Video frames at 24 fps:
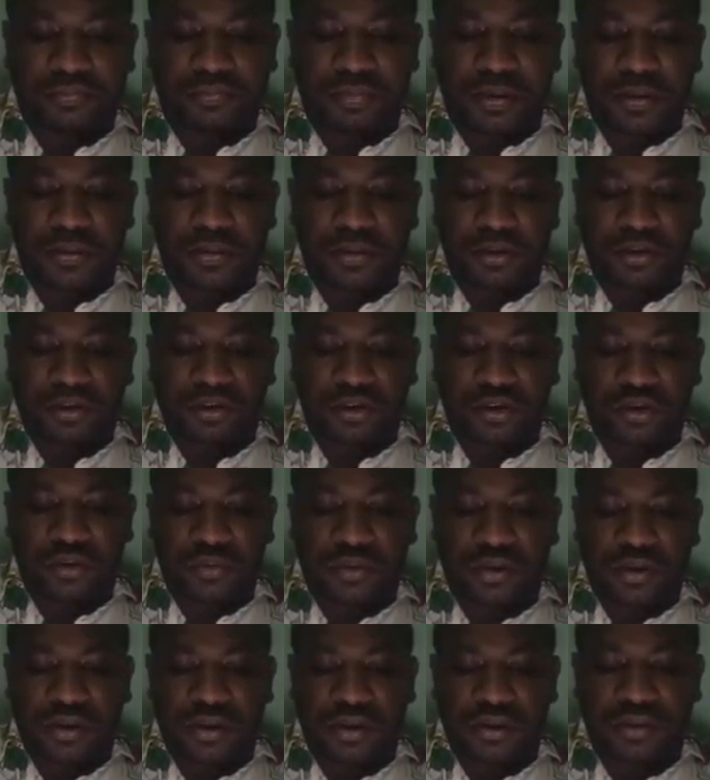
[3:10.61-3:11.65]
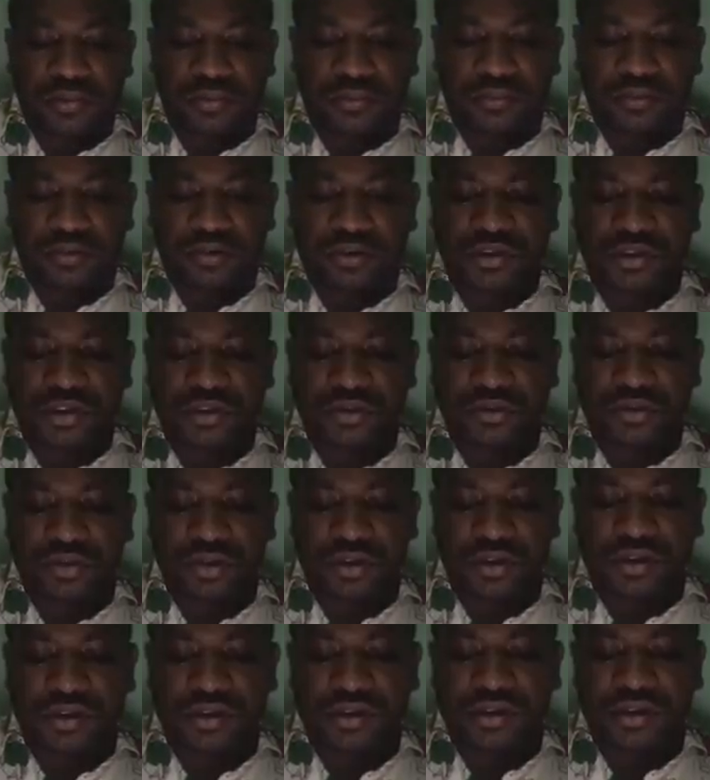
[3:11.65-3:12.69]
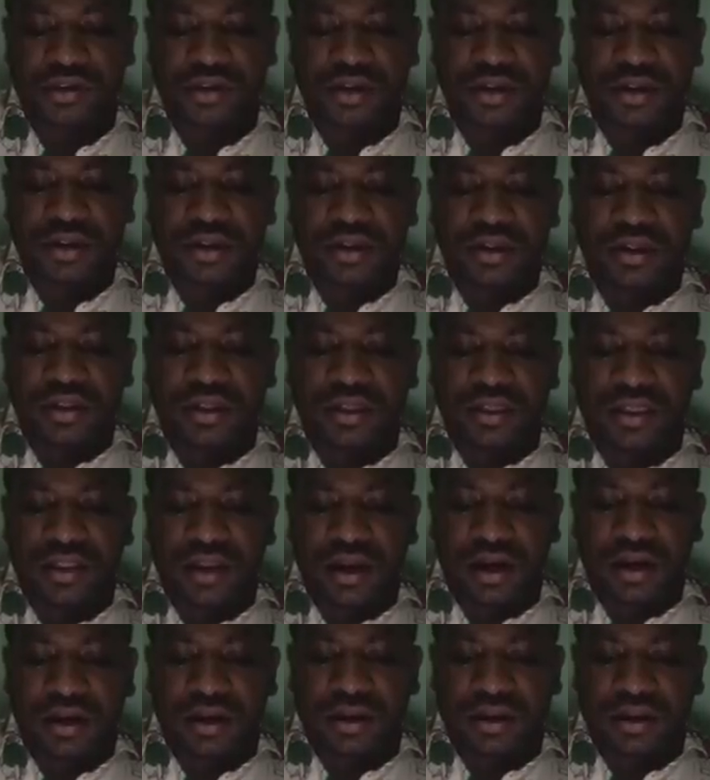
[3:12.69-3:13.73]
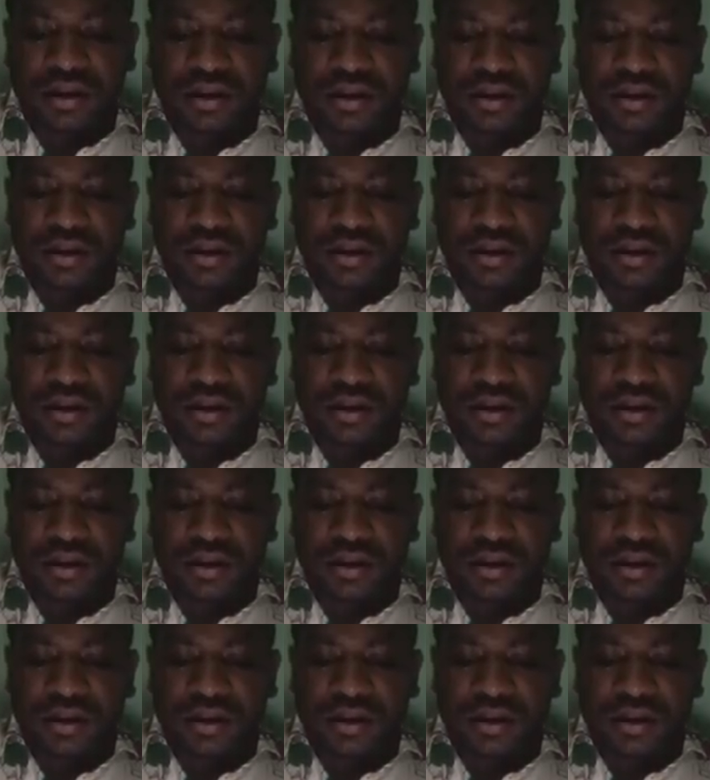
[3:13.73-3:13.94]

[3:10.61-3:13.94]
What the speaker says: plebectomy procedure is larger